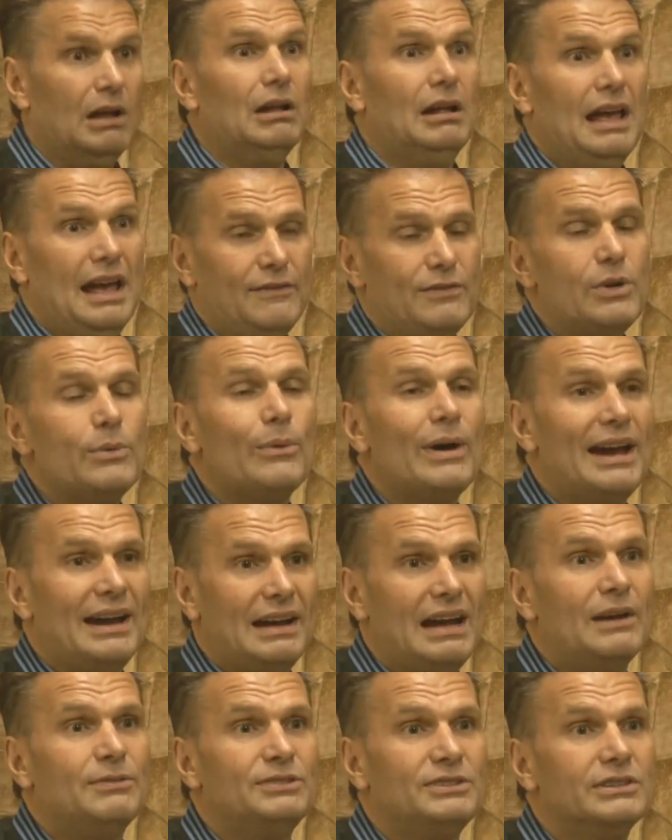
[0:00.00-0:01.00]
everywhere
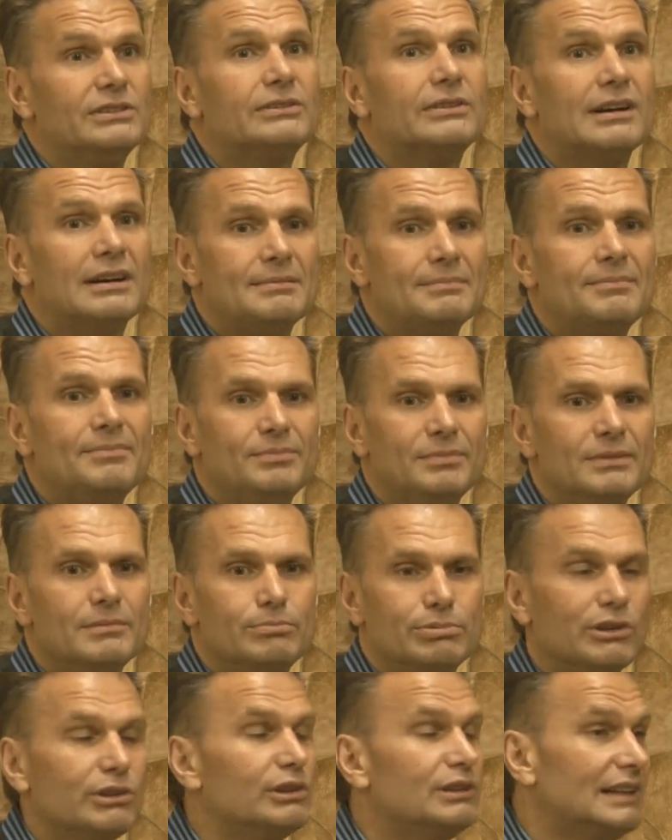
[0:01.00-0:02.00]
after
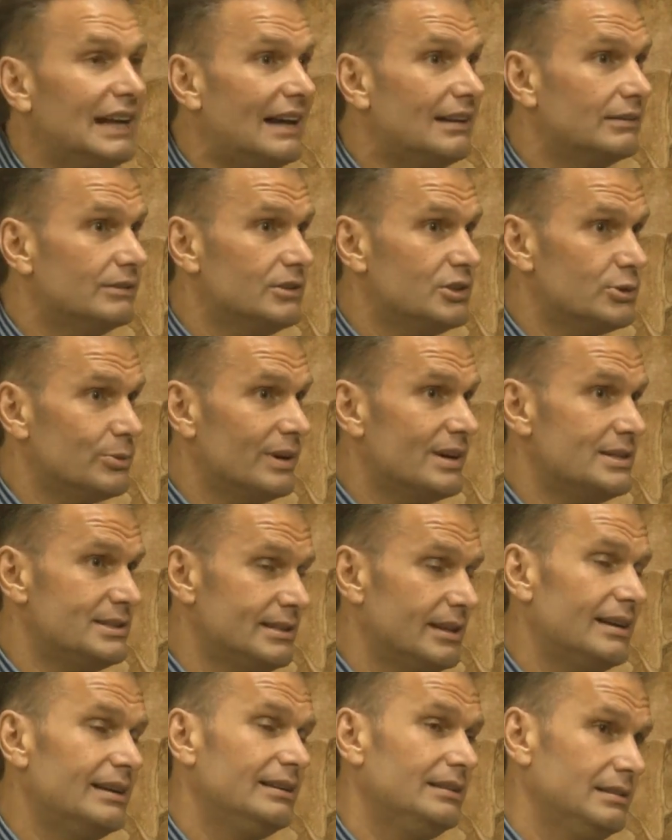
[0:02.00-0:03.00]
Brooklyn College, where I
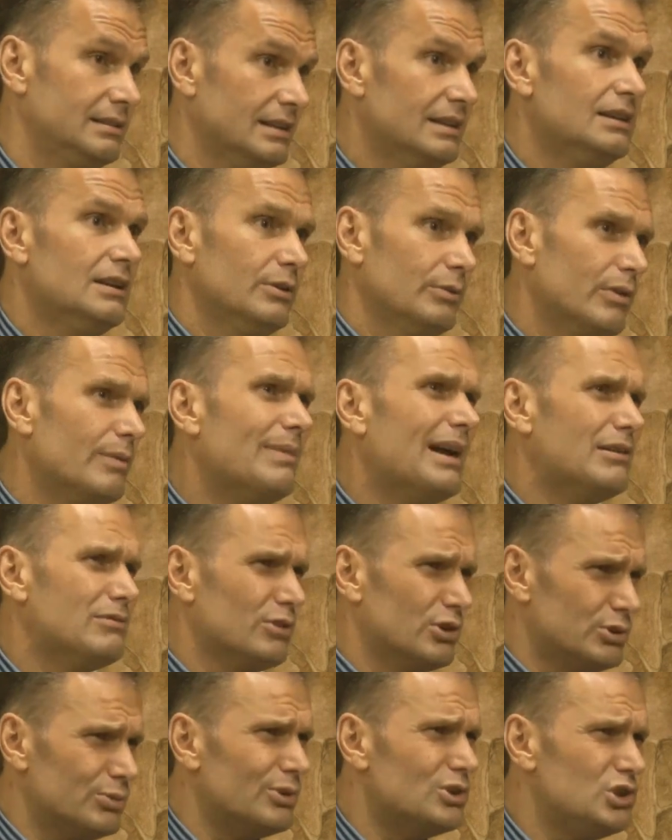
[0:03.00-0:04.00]
studied, where my
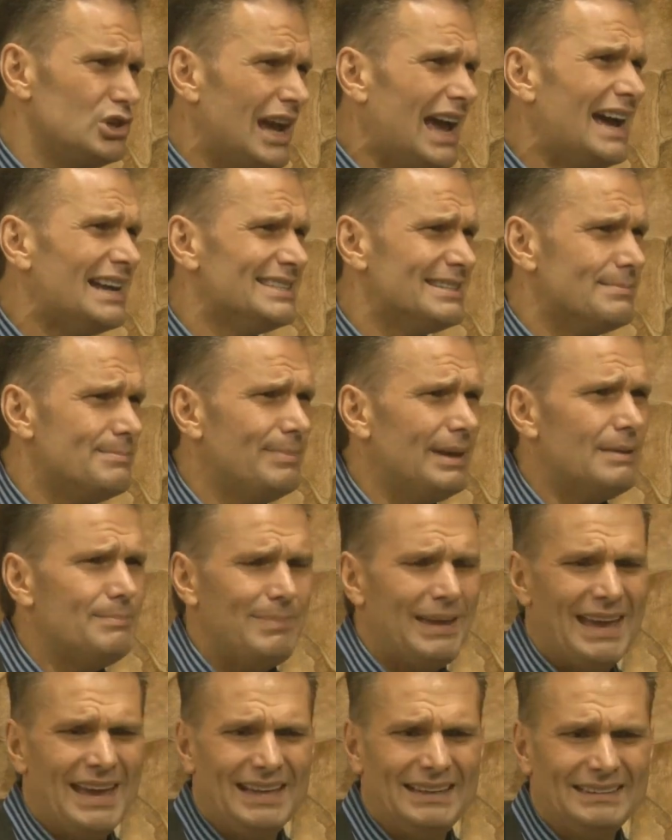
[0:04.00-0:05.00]
roots were jazz and big
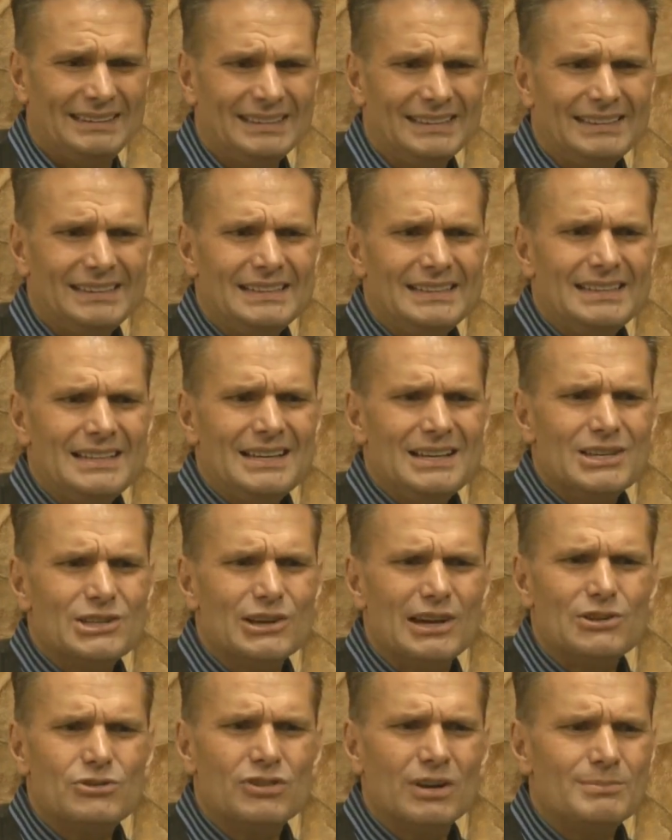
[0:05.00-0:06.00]
band. So
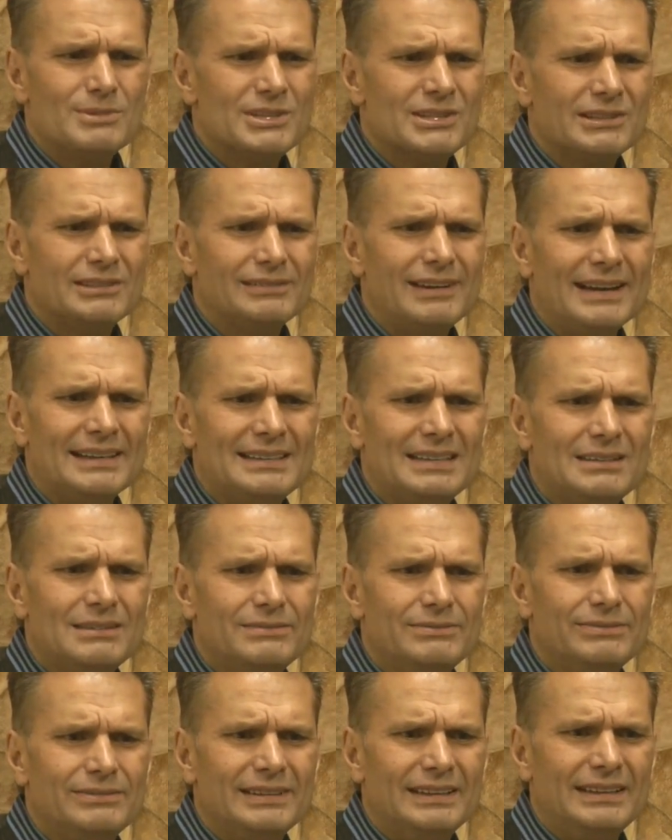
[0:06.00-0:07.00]
at Drummers Collective
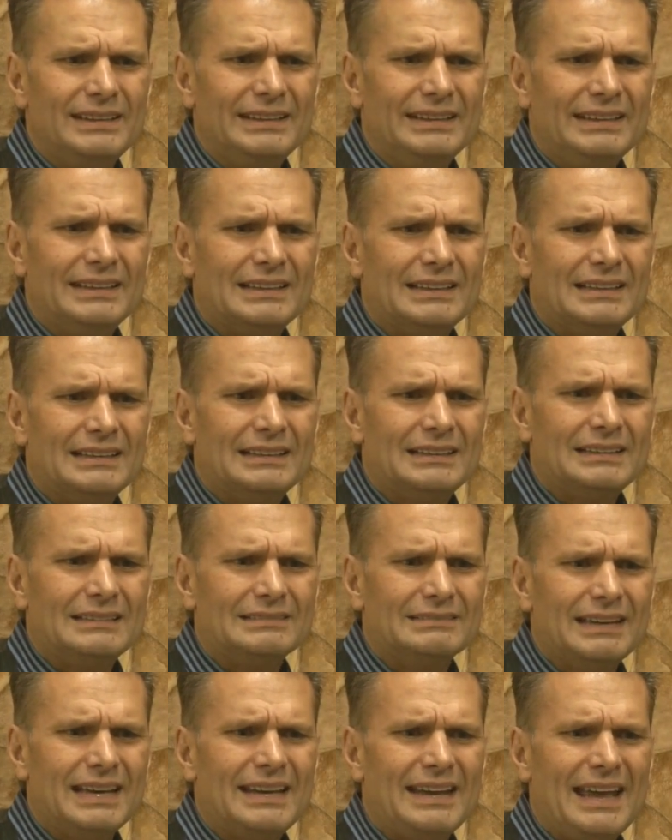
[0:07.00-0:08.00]
in the
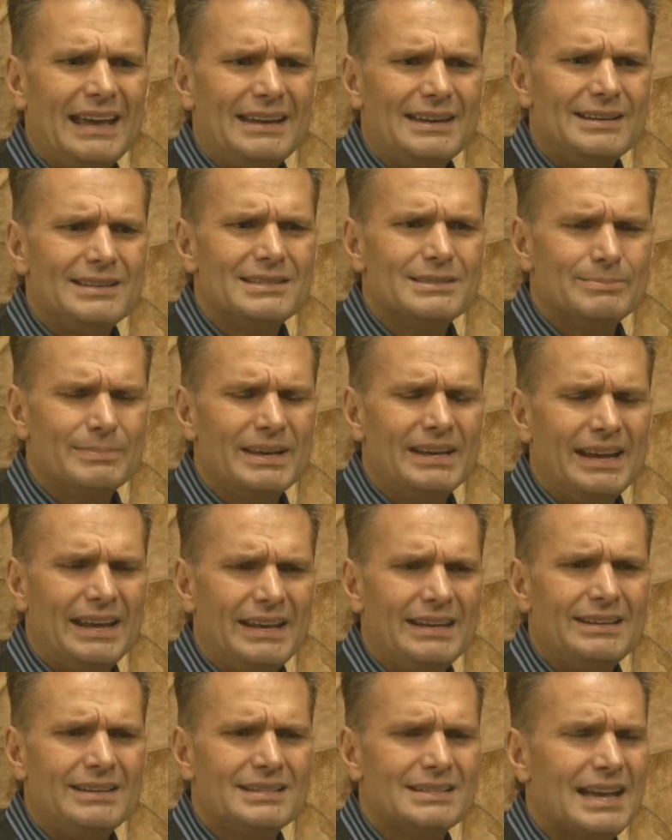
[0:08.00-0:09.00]
late 80s, mid
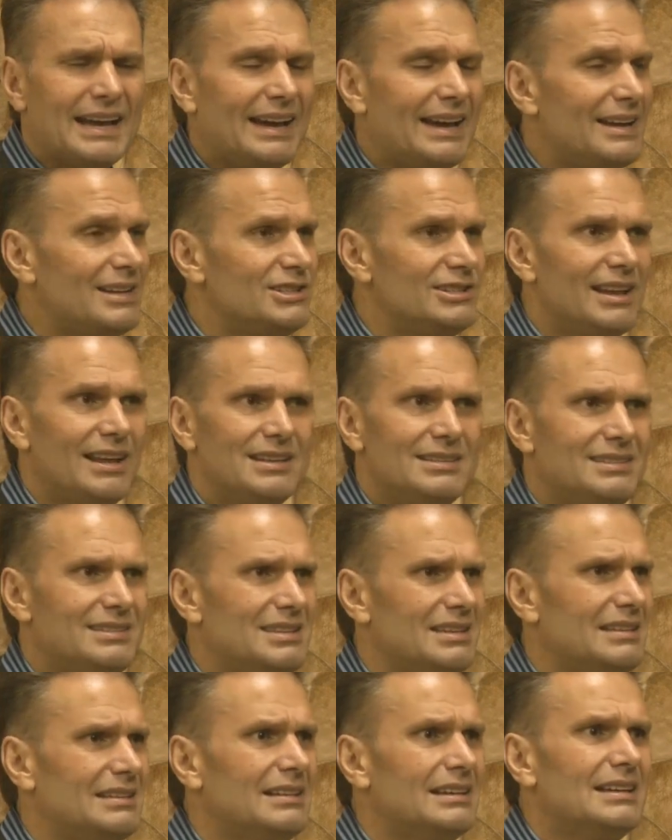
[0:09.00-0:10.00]
80s, I got a chance
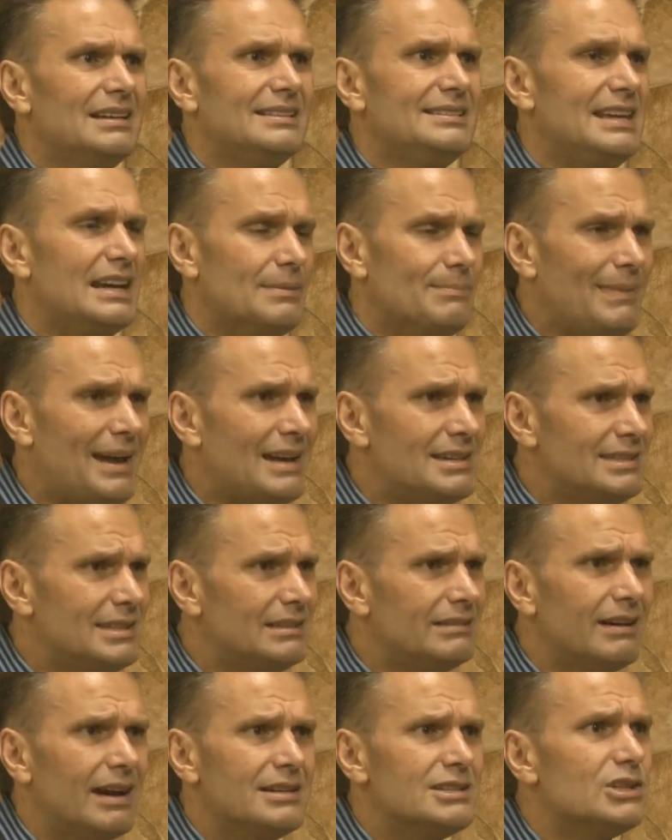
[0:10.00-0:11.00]
to take master
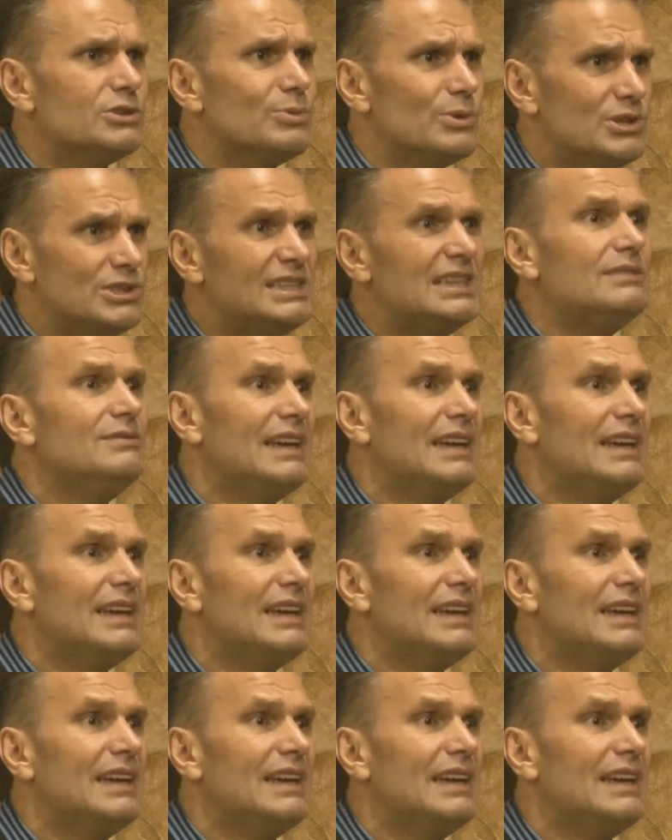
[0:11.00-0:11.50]
classes with Steve